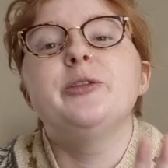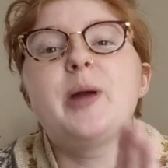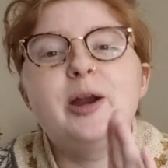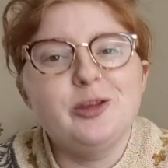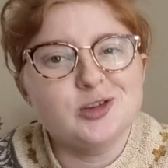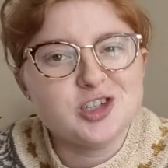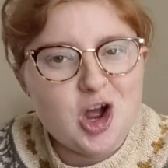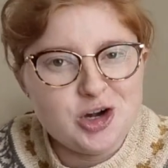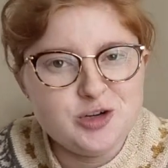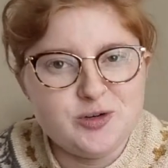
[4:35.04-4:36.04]
apparently there's
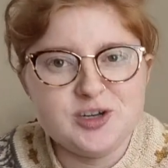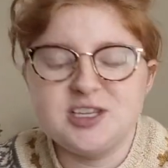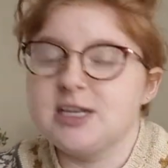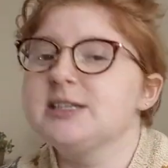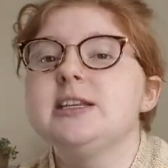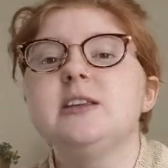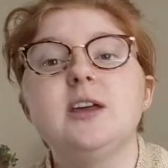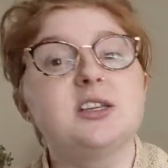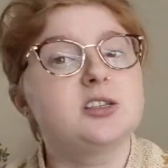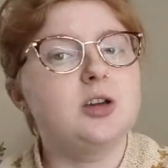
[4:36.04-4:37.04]
controversy, because did
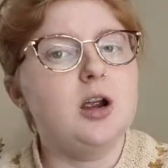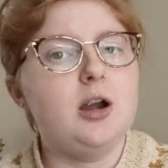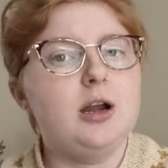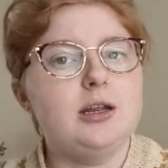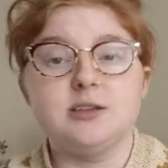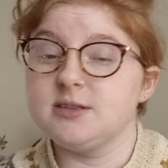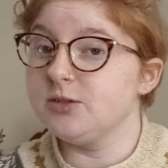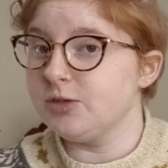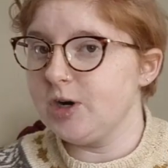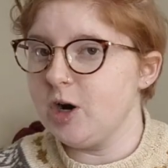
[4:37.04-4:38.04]
they start in
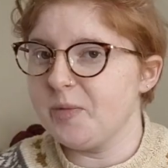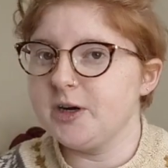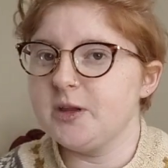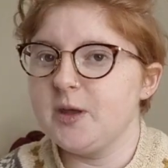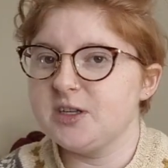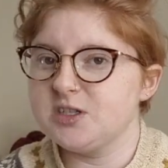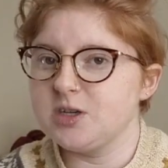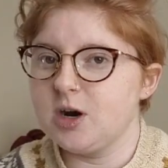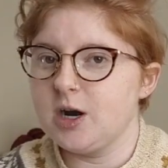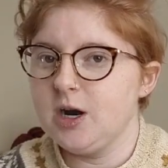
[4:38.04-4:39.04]
Central Europe or did they
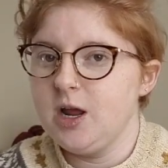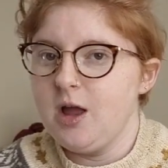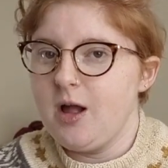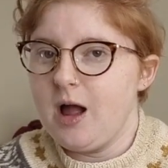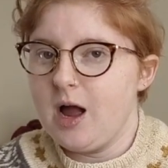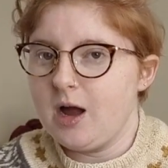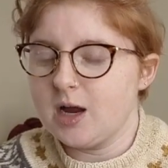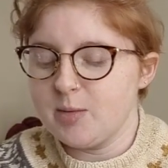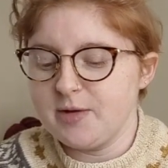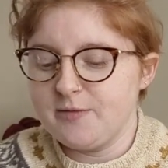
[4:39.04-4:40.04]
start
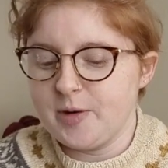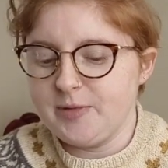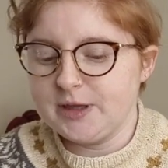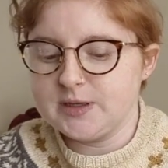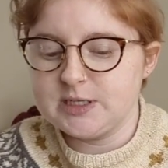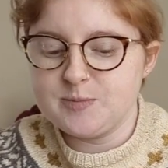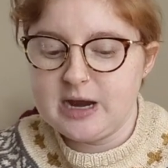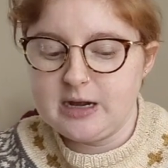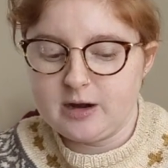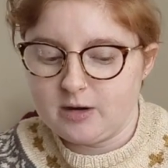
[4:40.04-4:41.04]
coming from like the
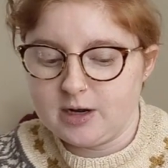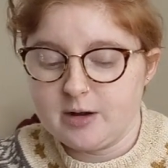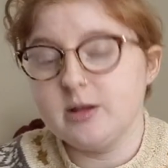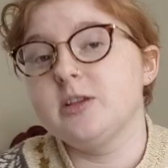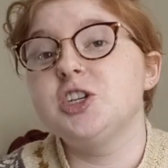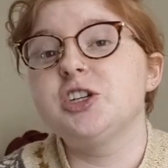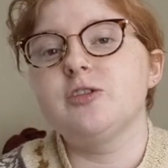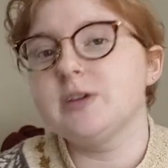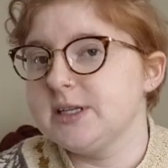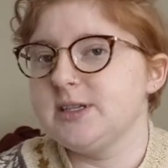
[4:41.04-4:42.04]
Spain area? The
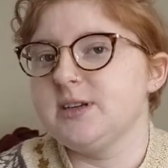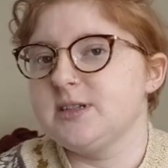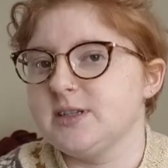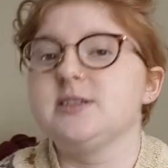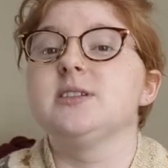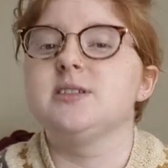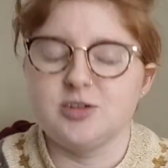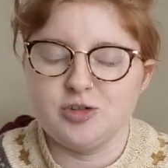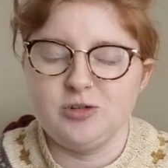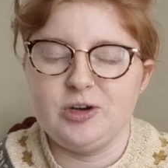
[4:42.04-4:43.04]
general consensus is
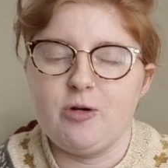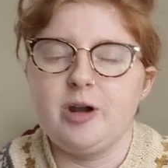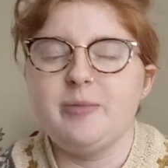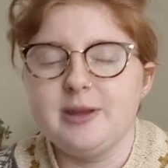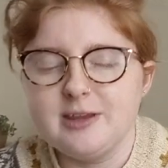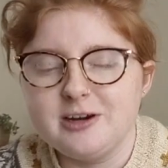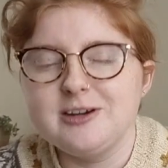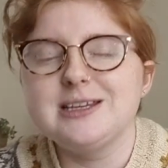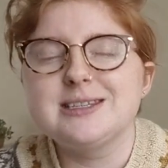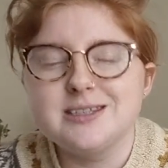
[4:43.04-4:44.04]
Central Europe, but there
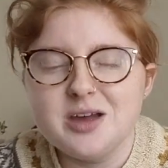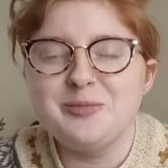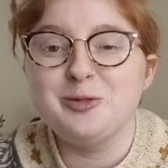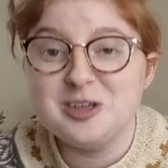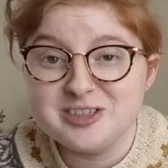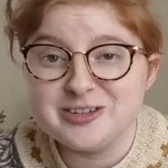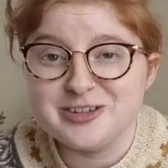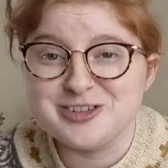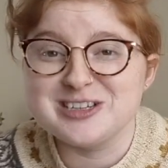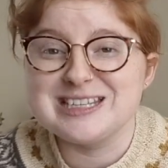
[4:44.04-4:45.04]
is some
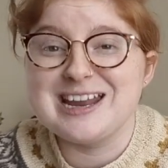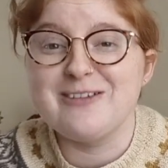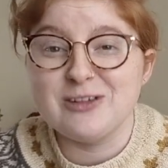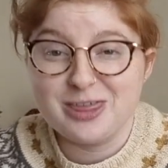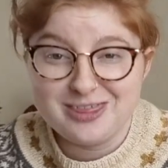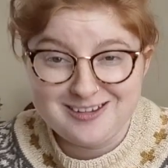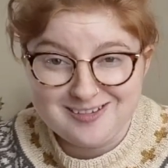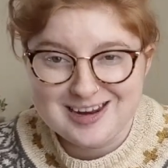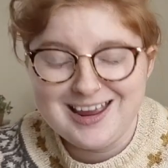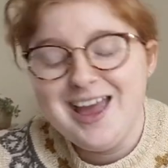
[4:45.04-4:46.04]
researchers that have a
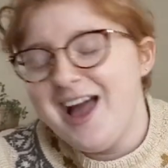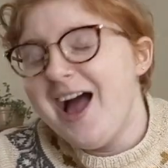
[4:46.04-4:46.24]
theory.